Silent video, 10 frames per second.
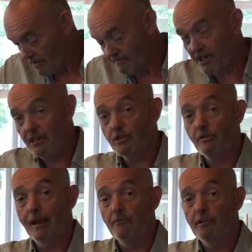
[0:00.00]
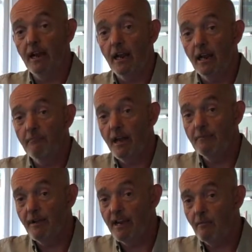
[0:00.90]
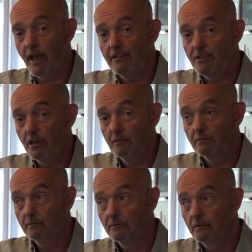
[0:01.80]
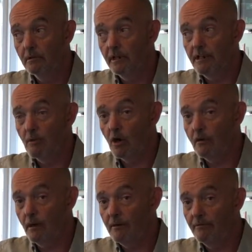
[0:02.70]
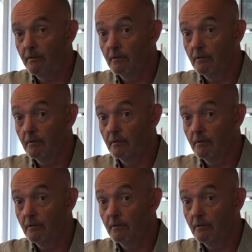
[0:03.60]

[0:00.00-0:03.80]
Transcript: I've seen scrambled eggs made many ways in the microwave.